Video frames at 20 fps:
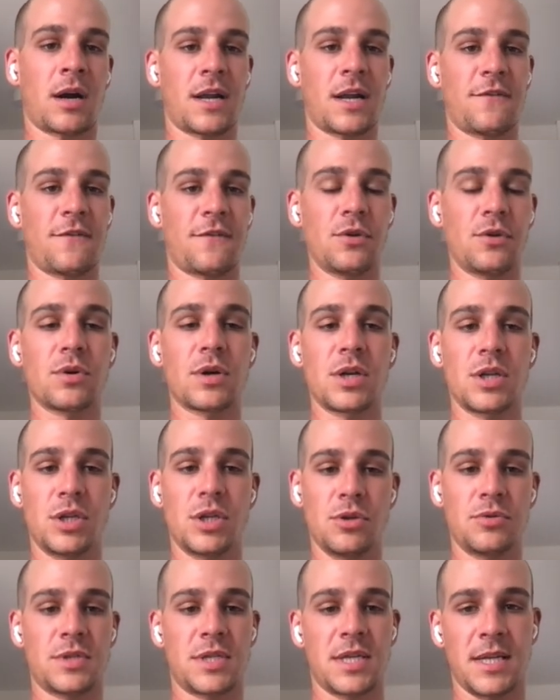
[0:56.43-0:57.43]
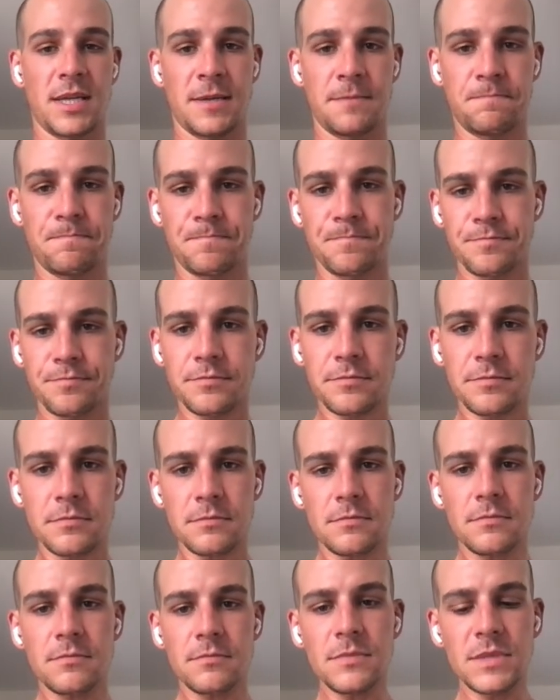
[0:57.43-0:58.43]
if you are using,
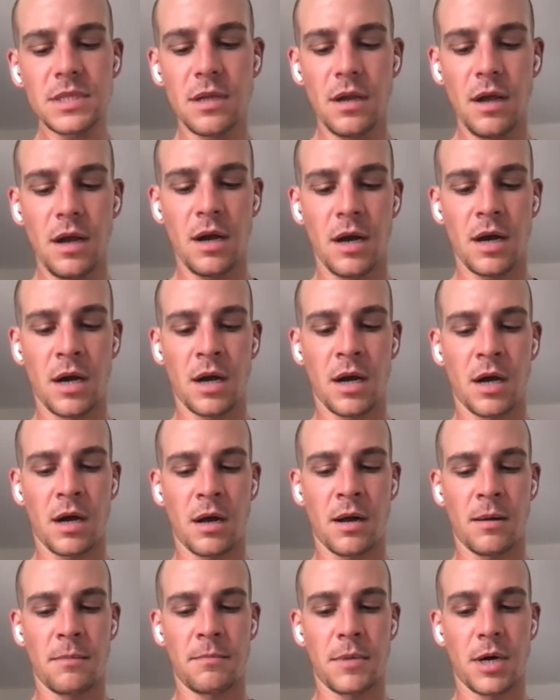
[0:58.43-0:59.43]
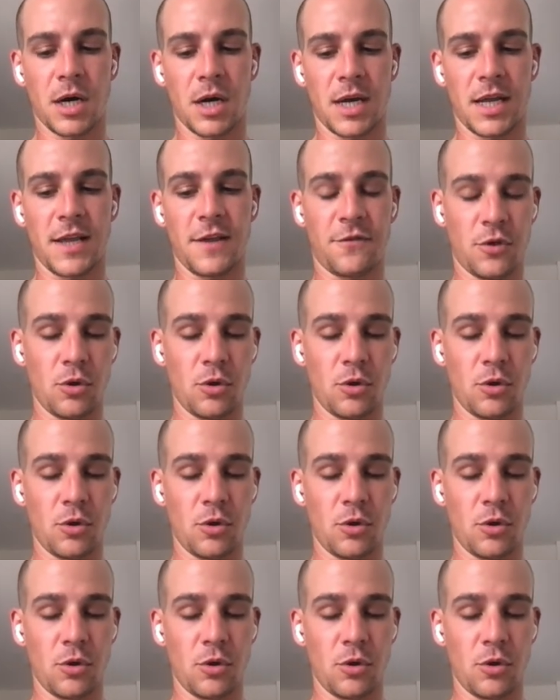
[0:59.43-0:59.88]
if